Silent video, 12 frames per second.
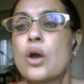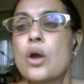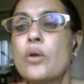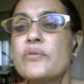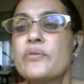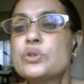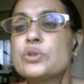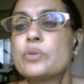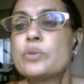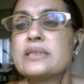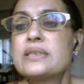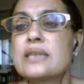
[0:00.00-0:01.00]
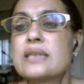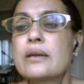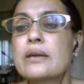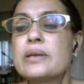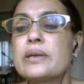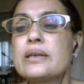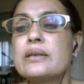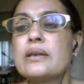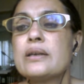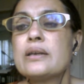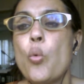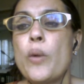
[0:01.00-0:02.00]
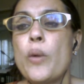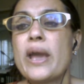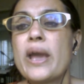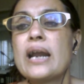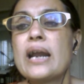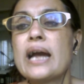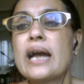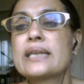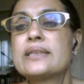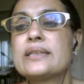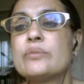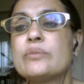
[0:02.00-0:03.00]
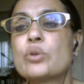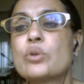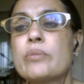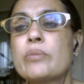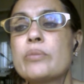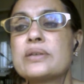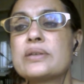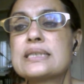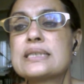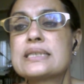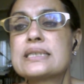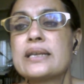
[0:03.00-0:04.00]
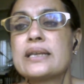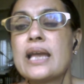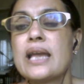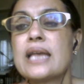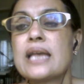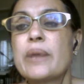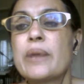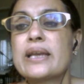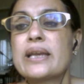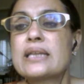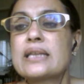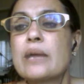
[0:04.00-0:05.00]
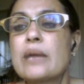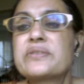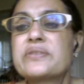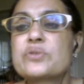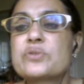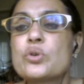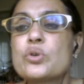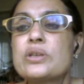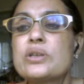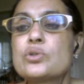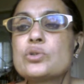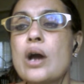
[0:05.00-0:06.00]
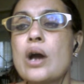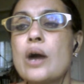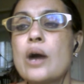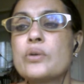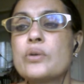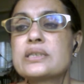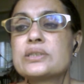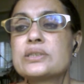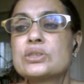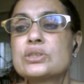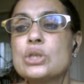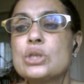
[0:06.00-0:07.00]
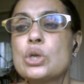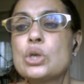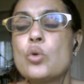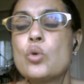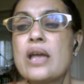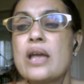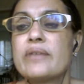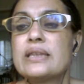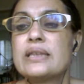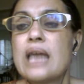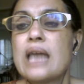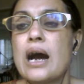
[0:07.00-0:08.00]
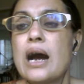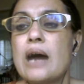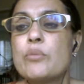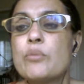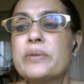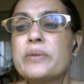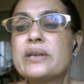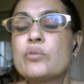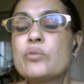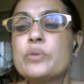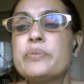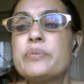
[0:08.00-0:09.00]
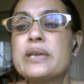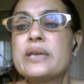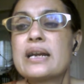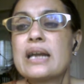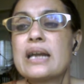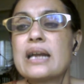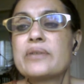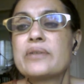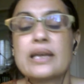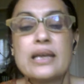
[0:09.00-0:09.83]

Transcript: Would you please recommend where I can read more about this study? Spike in gamma waves. Curious to know how researchers knew when the aha moment would be arriving.